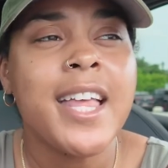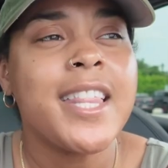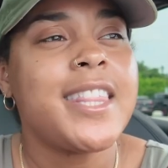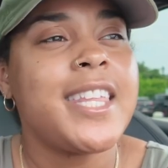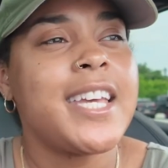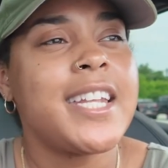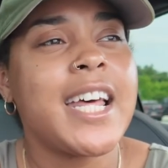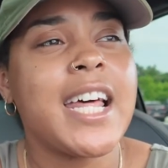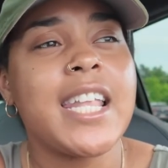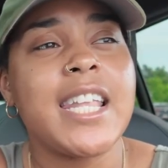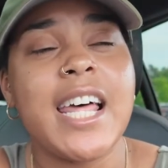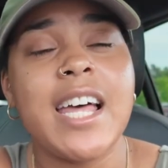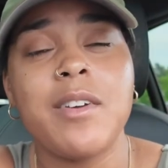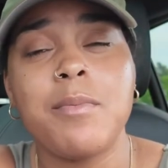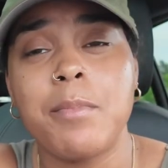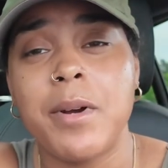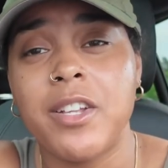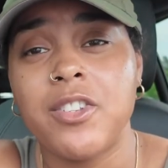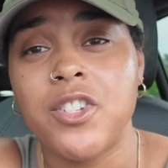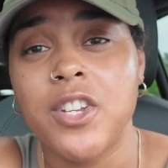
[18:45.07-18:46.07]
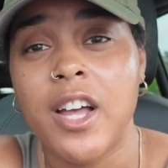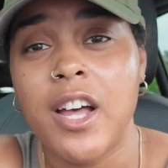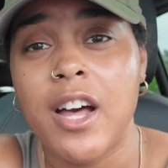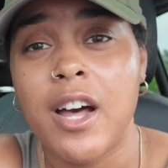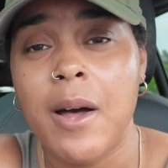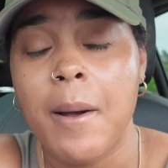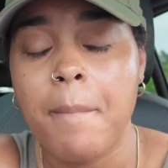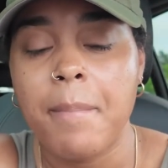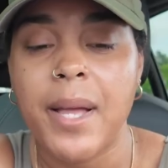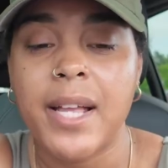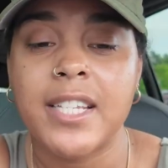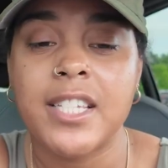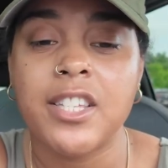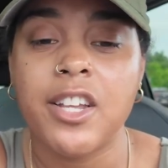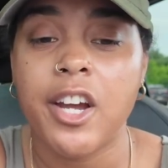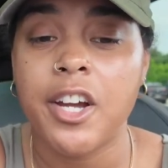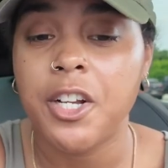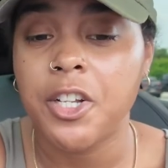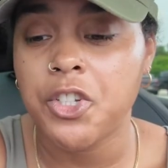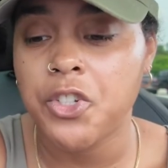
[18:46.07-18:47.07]
Then I left my job. I
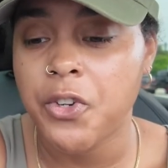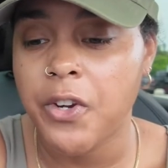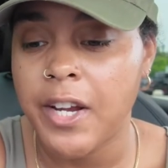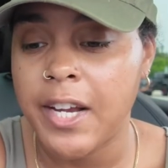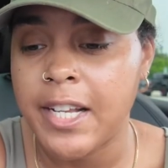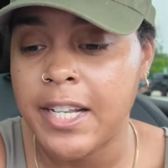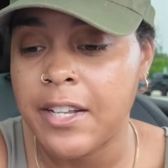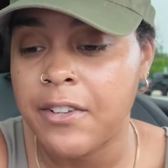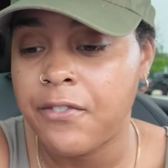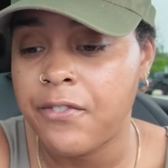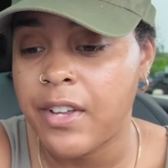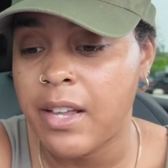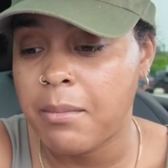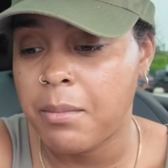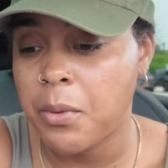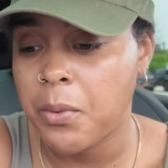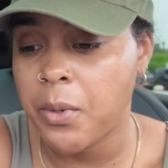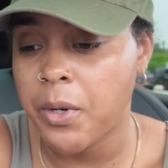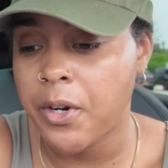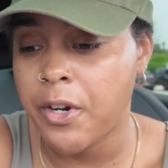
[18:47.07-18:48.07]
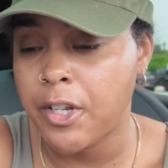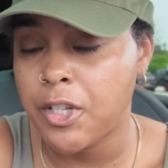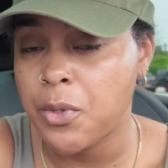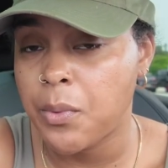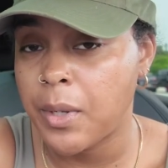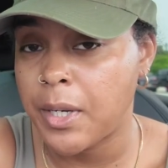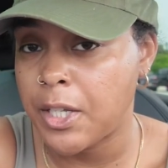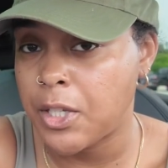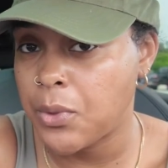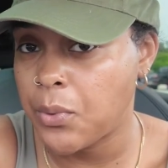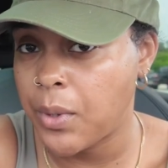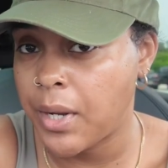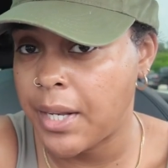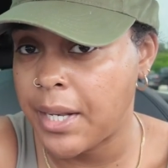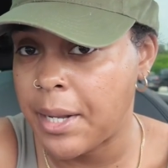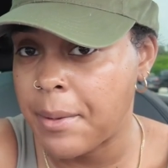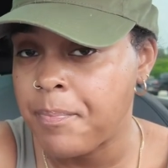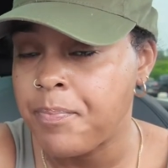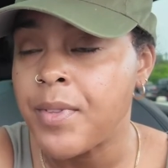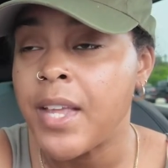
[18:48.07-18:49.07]
started trading February
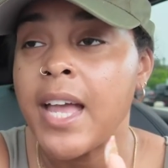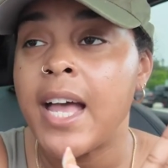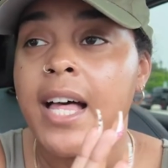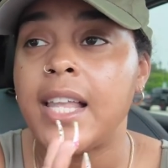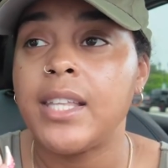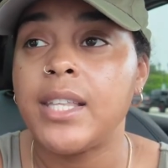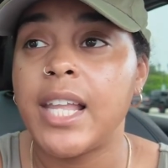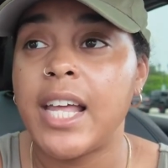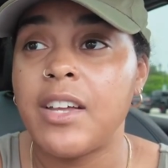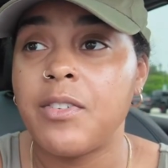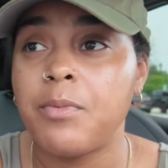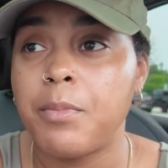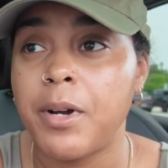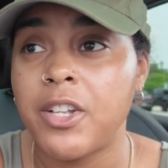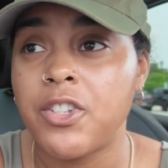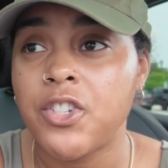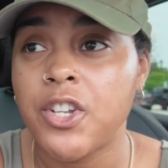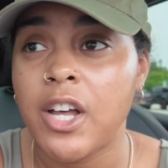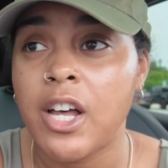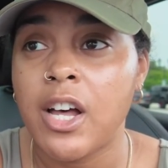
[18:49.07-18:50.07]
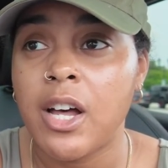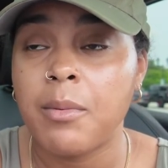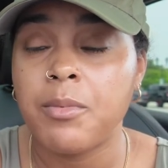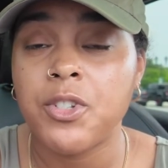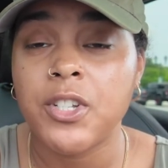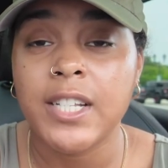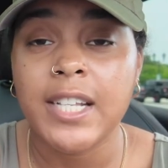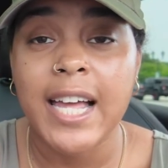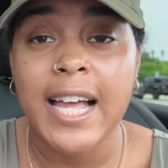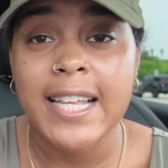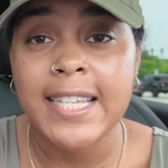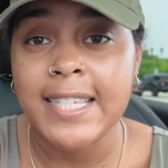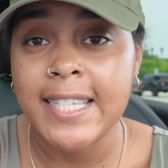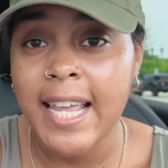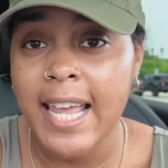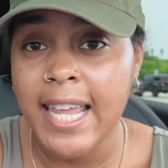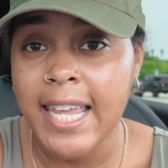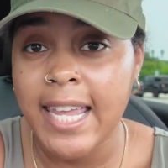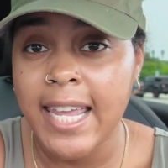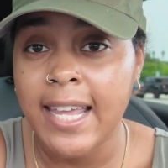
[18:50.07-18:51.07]
2020, left my job July
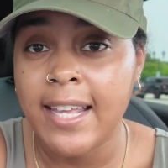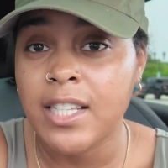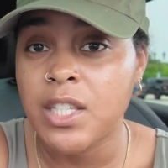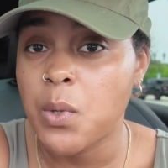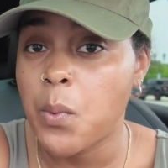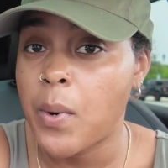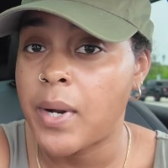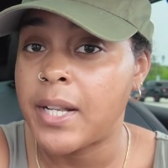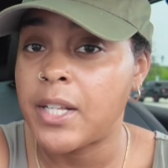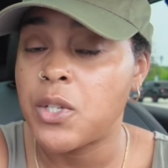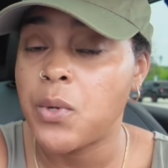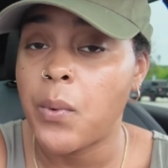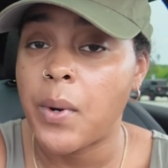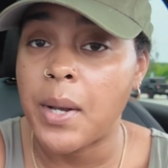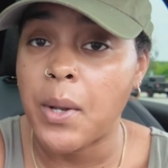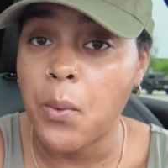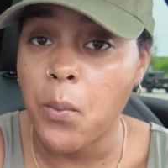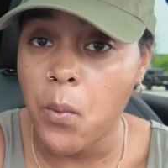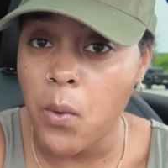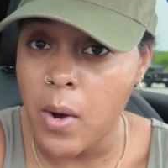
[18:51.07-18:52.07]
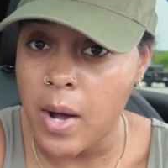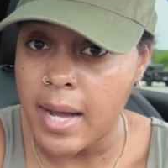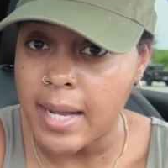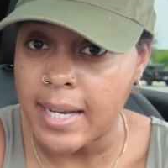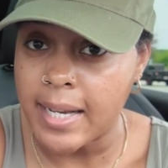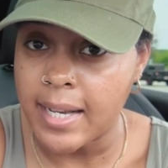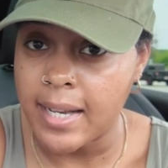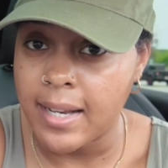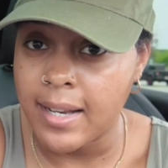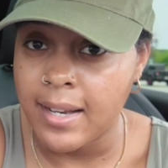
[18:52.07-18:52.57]
2nd, 2021.